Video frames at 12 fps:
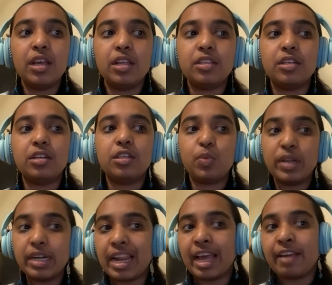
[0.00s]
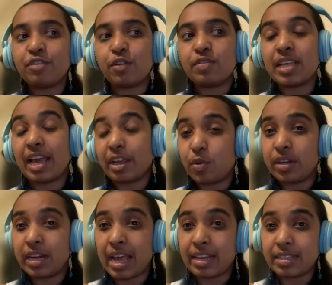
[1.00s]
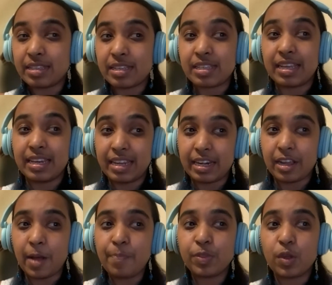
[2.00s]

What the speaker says: the Twin Lives of Psychoanalysis in India,